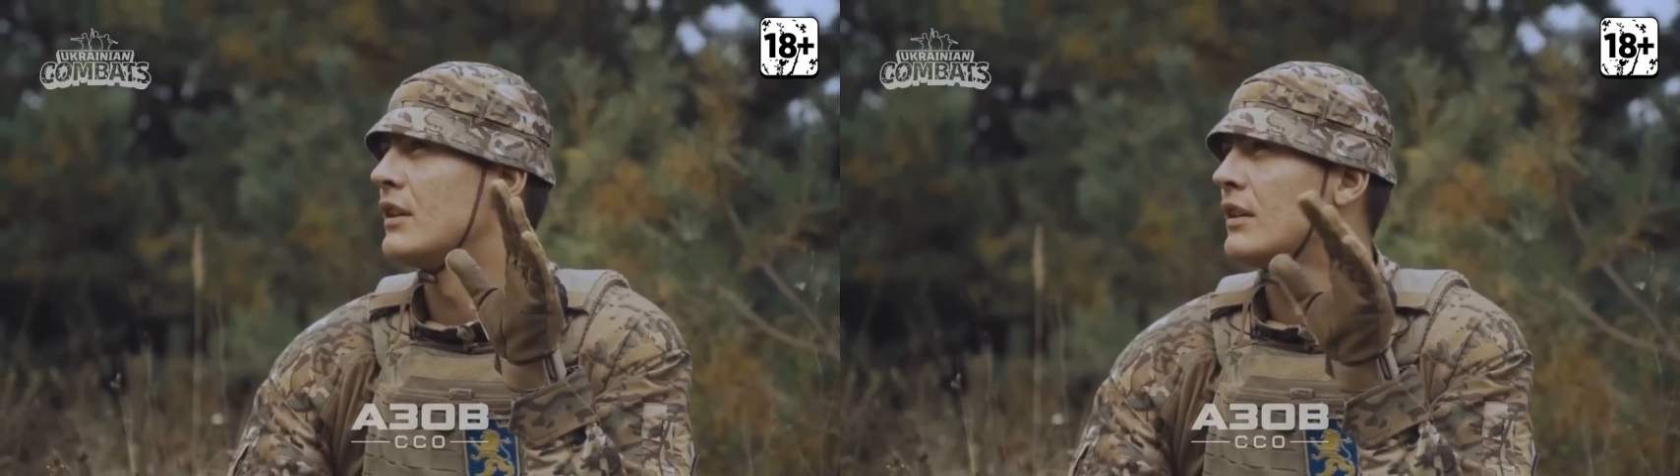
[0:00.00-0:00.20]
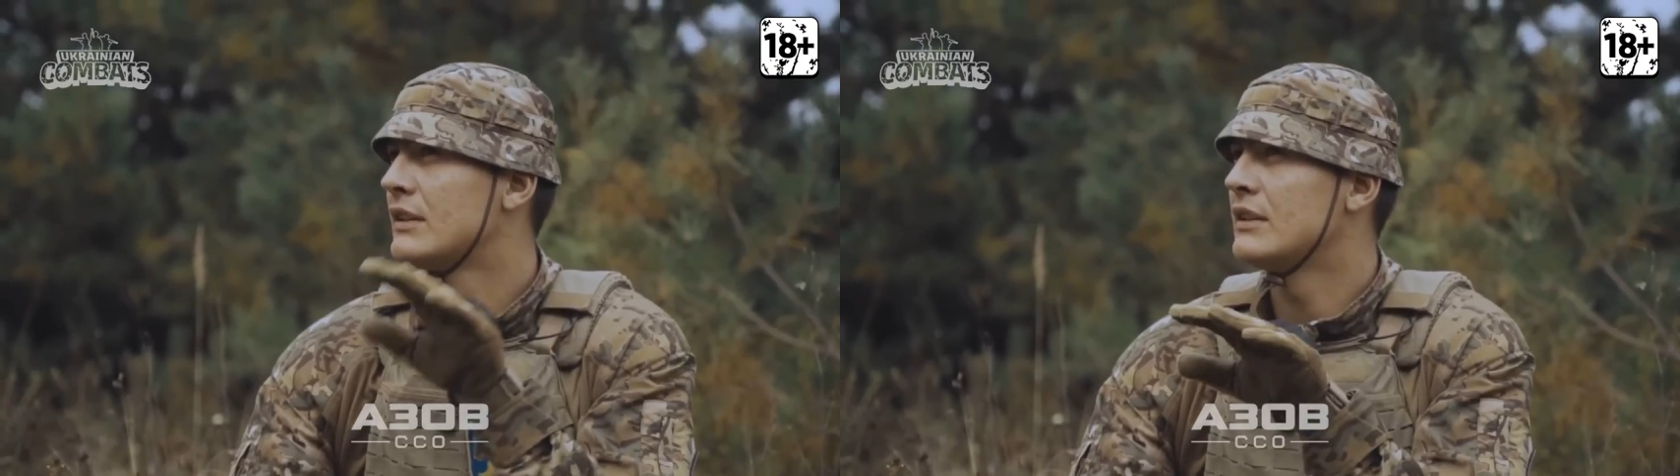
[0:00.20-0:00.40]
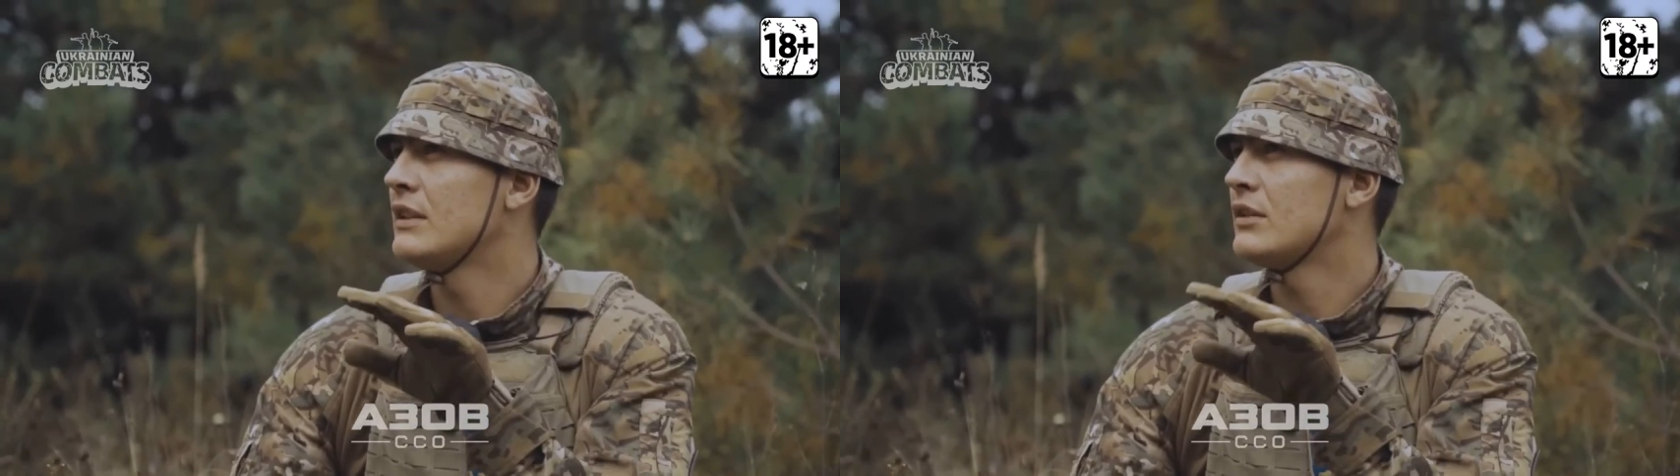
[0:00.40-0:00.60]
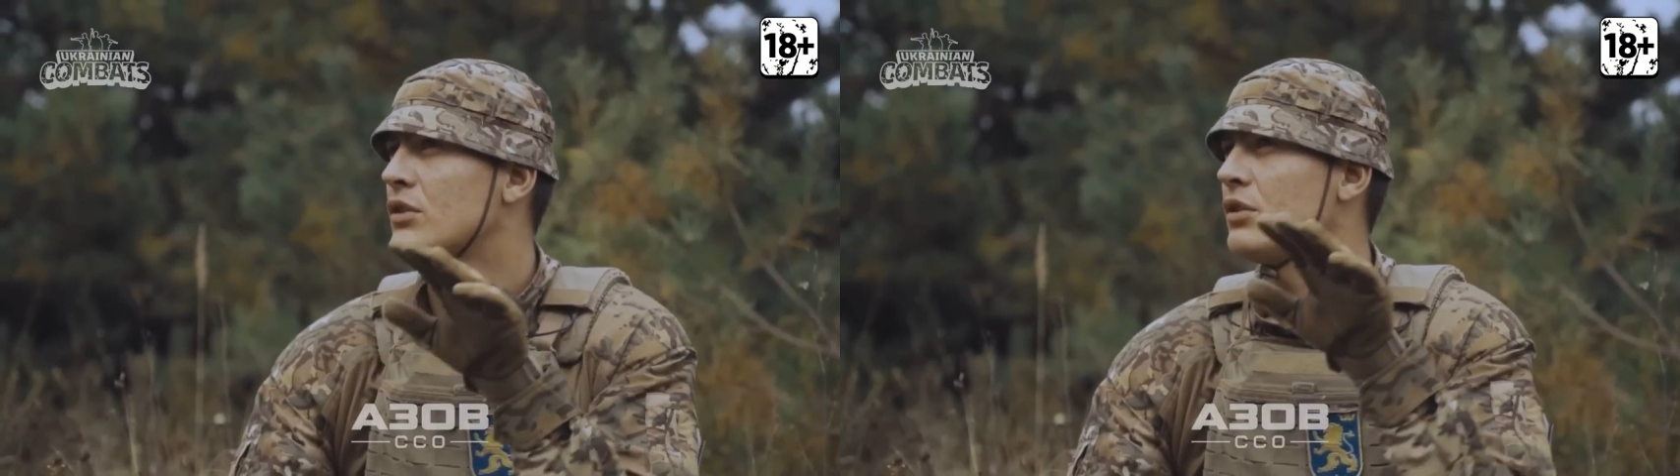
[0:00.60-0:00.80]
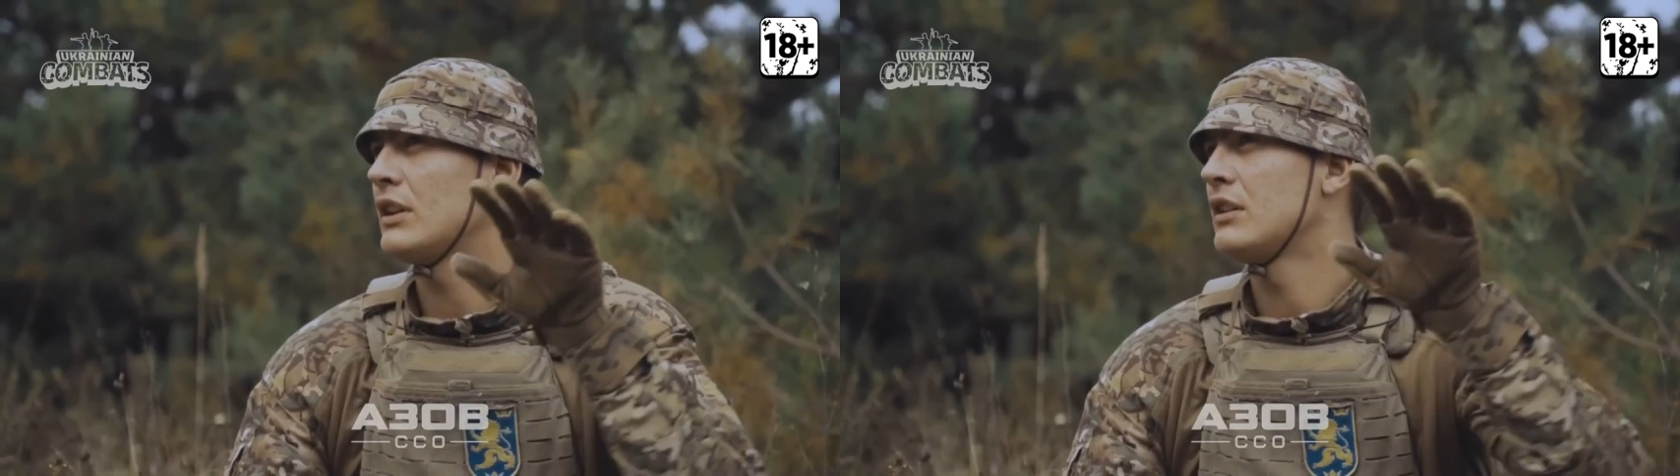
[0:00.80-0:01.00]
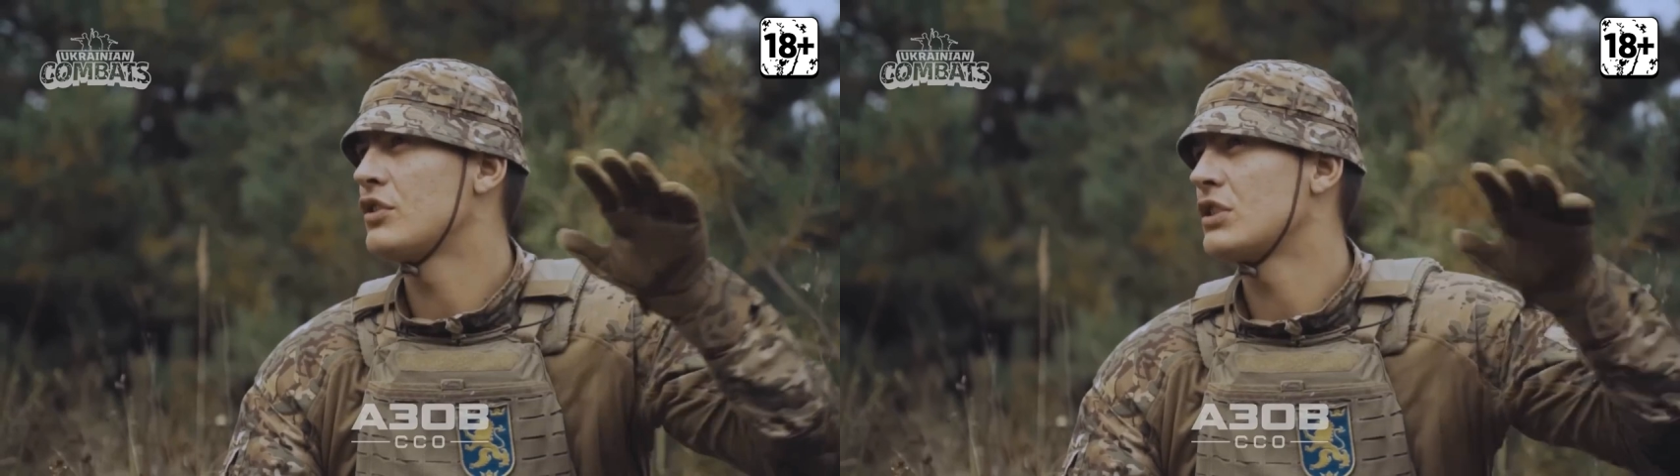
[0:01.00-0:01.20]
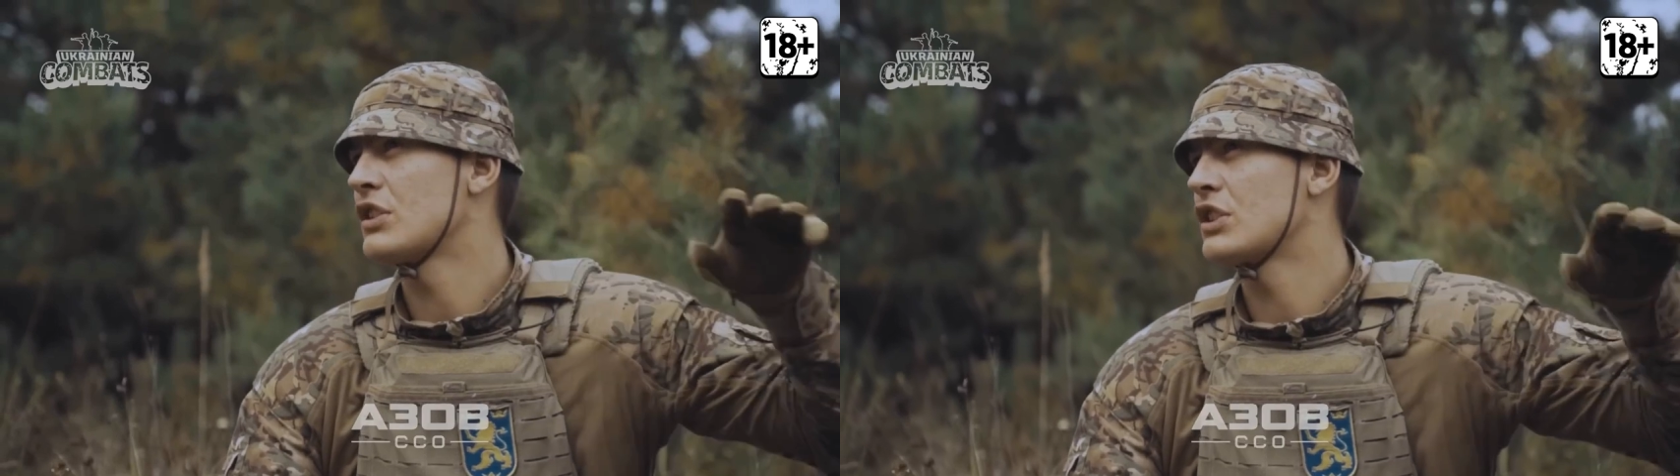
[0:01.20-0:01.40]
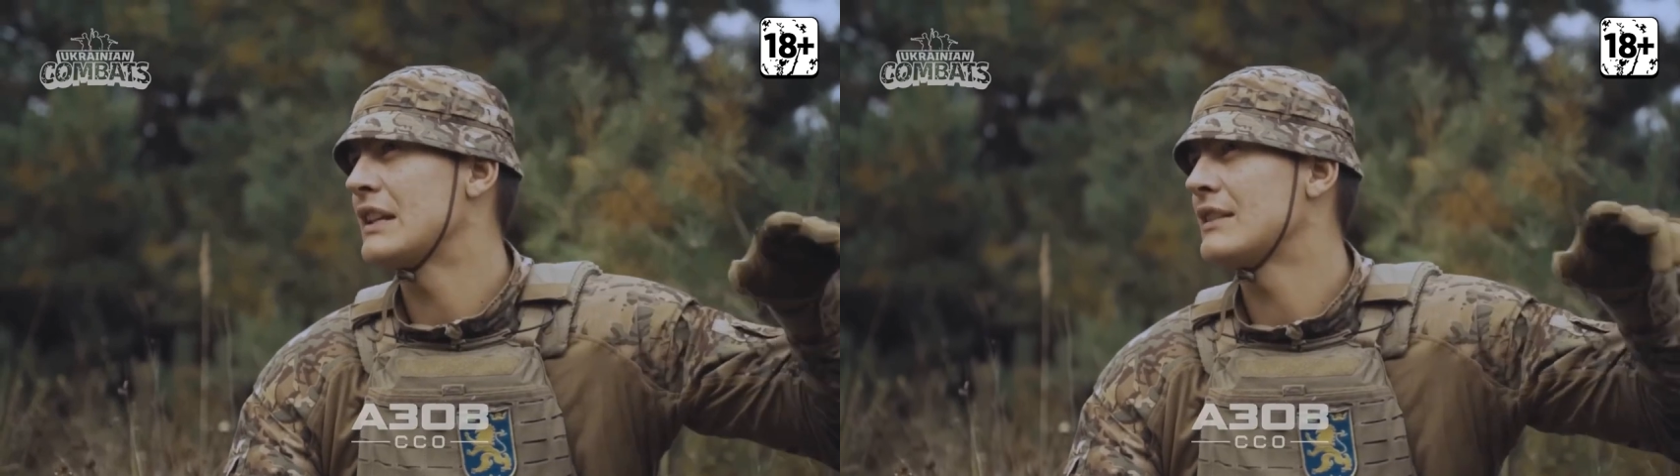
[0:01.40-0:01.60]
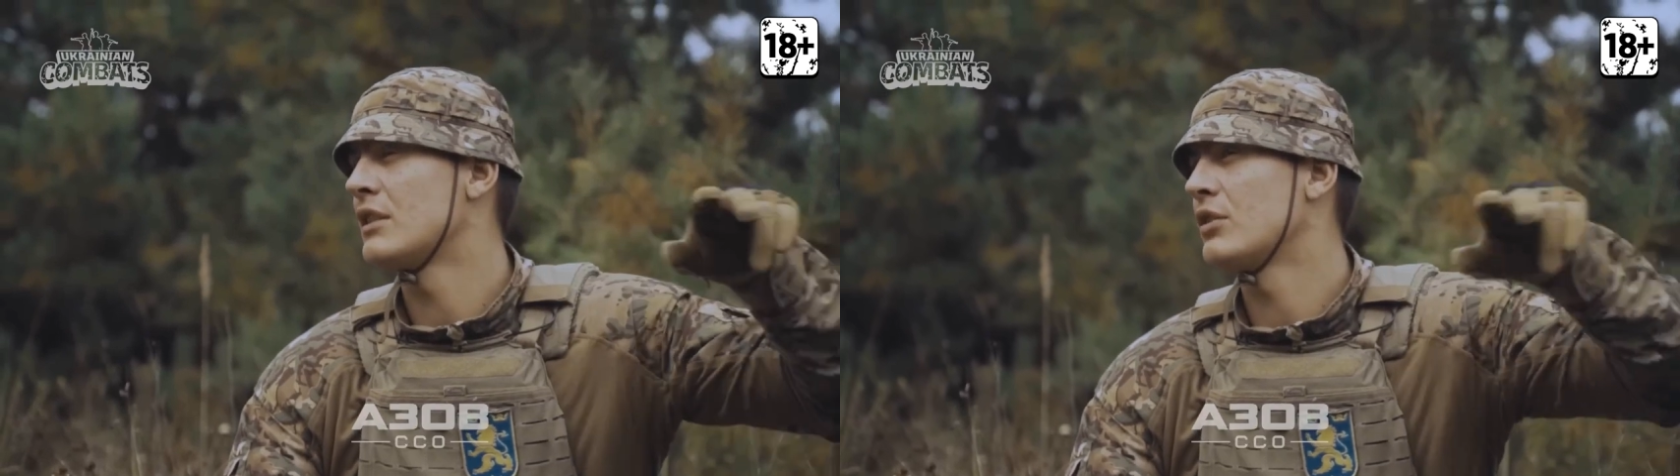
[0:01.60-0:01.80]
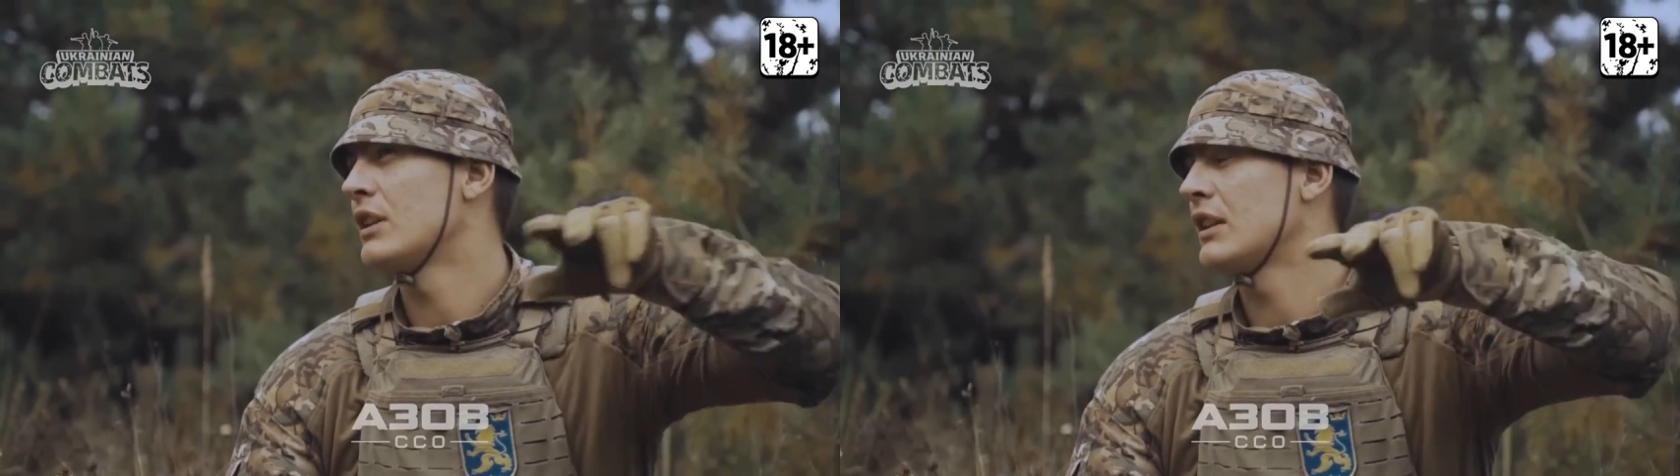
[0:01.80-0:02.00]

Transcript: and six more who were supporting them.